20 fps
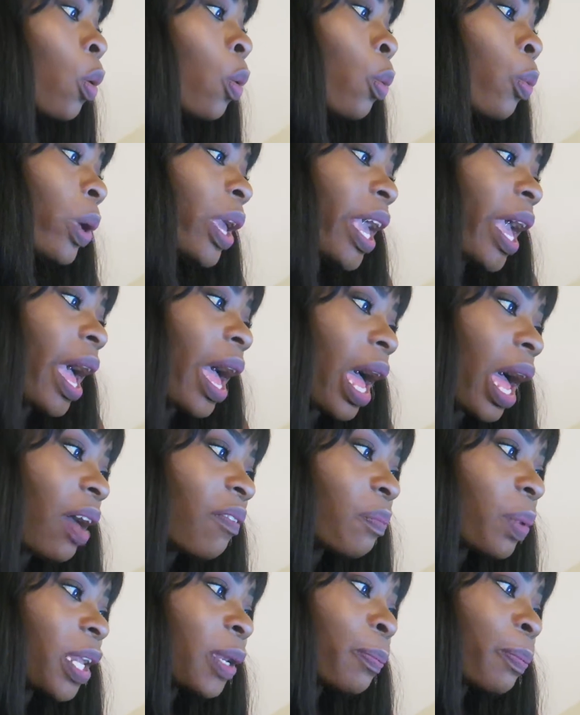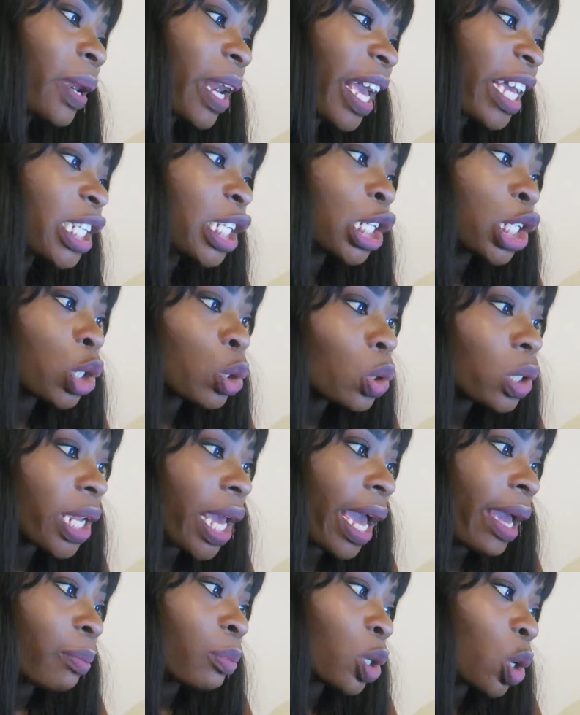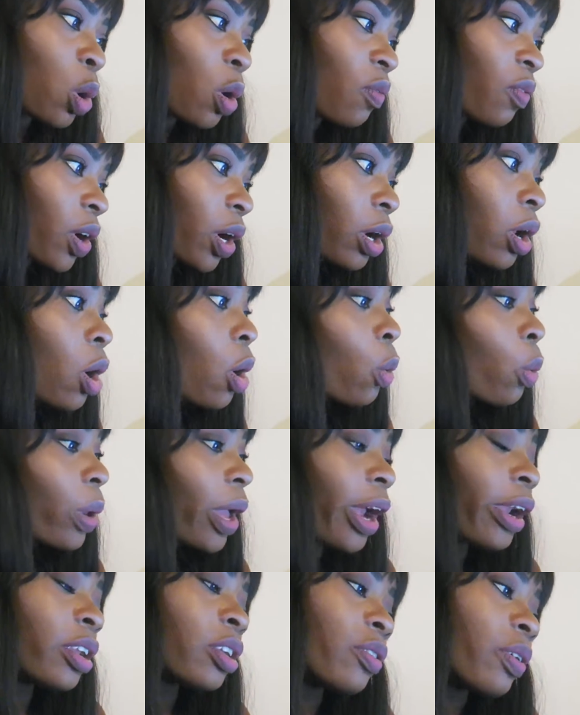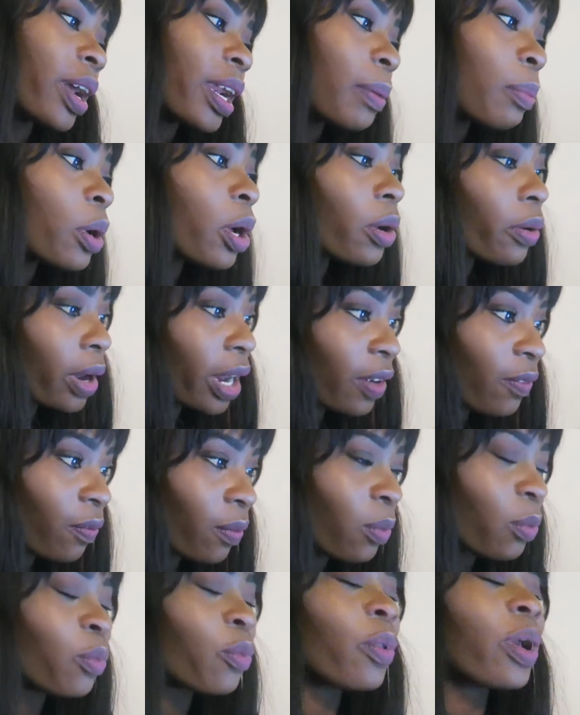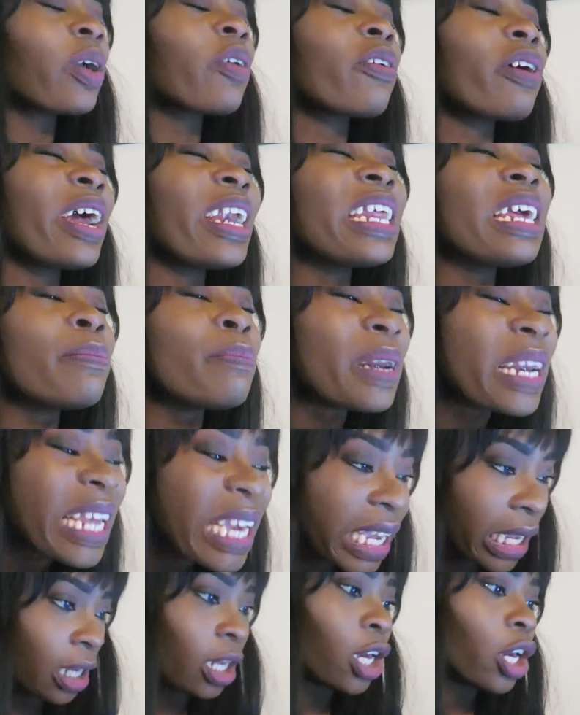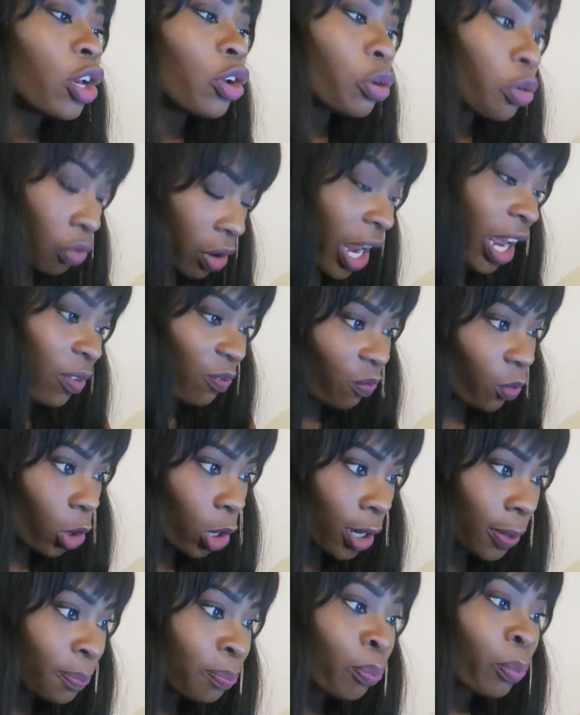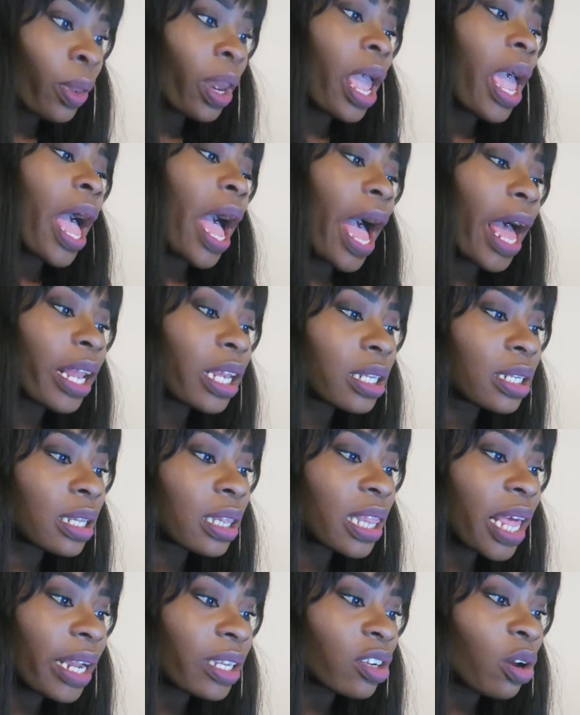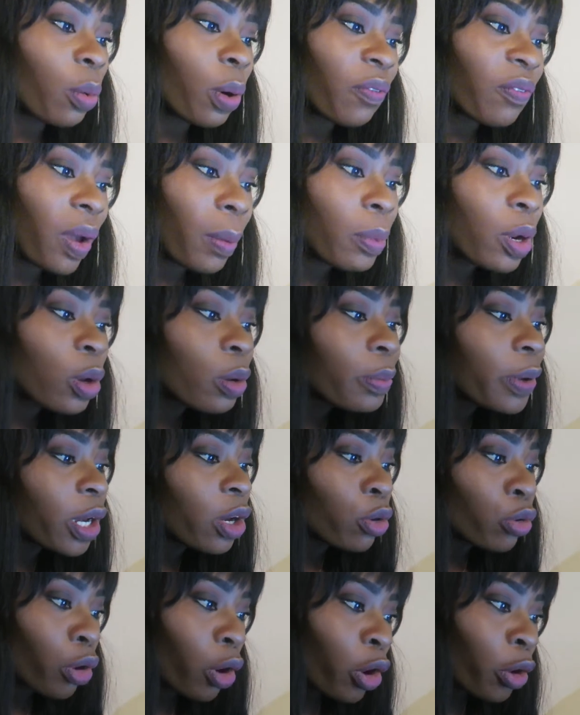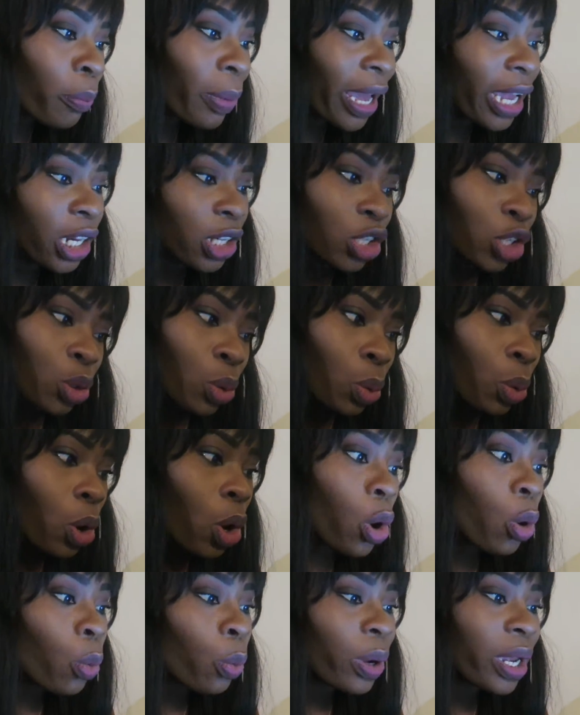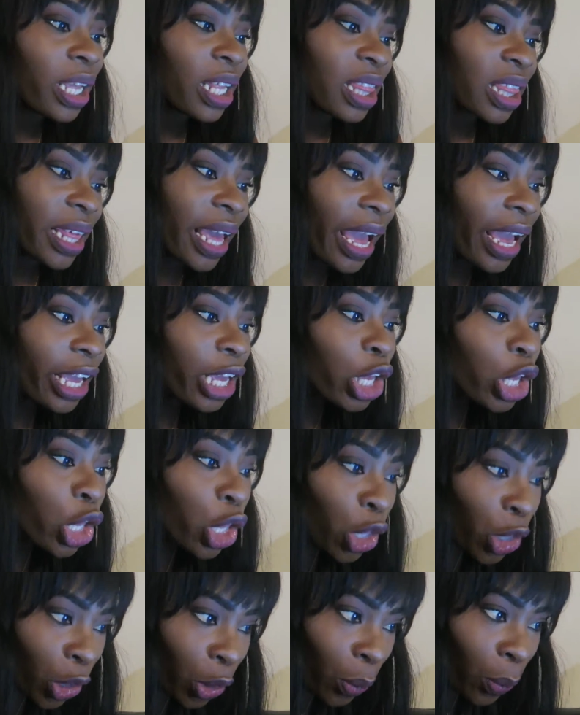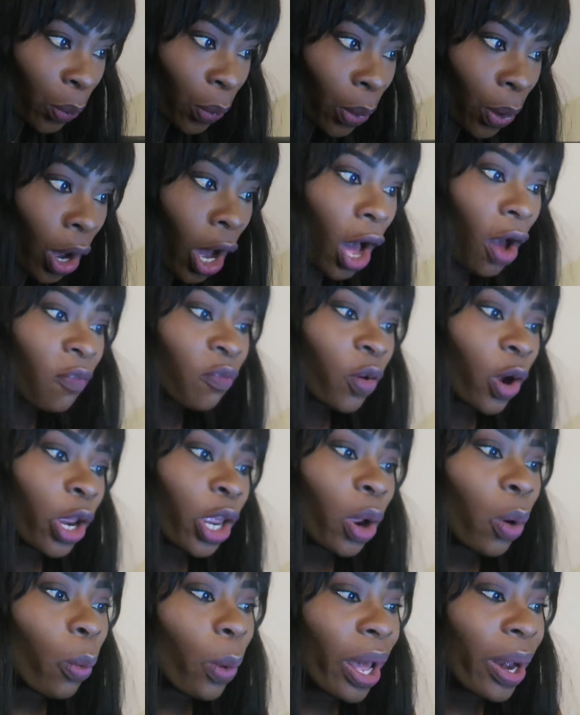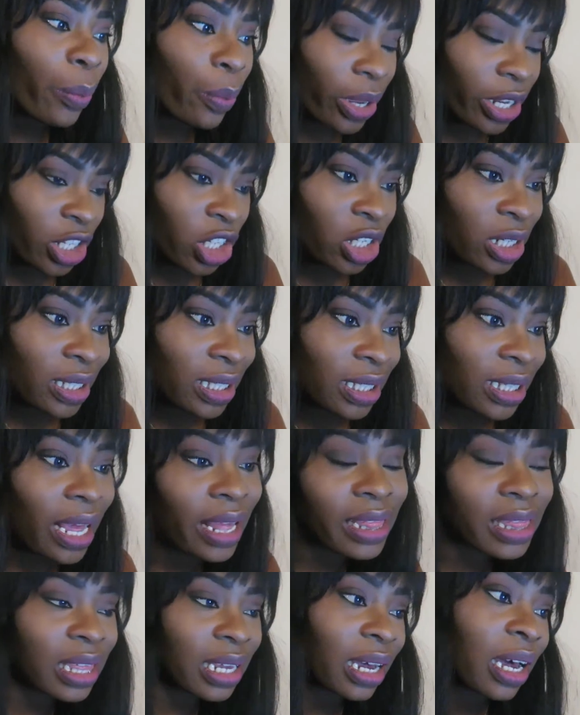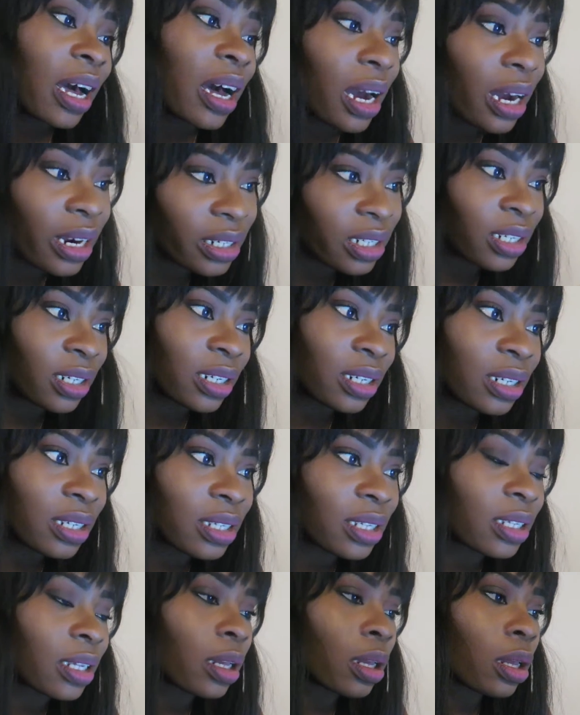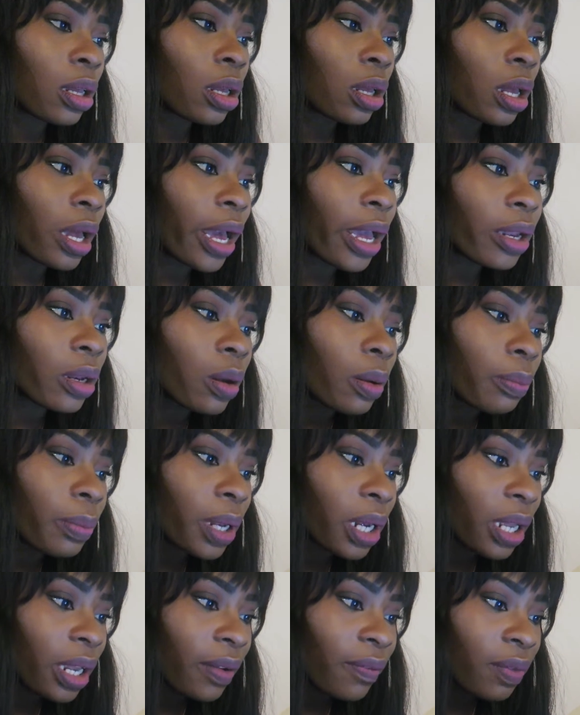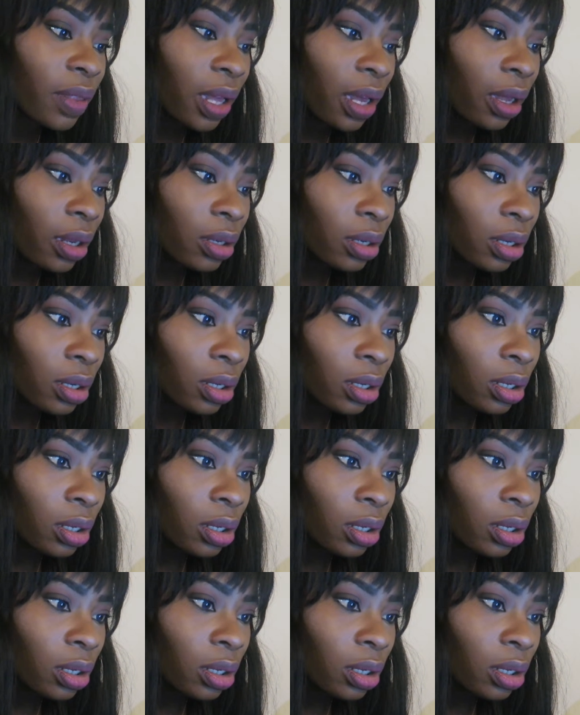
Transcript: We have been blessed two times over. We are incredibly grateful, incredibly grateful and that our family will be grown by two. We thank you for your well wishes, the Carters. I don't believe that.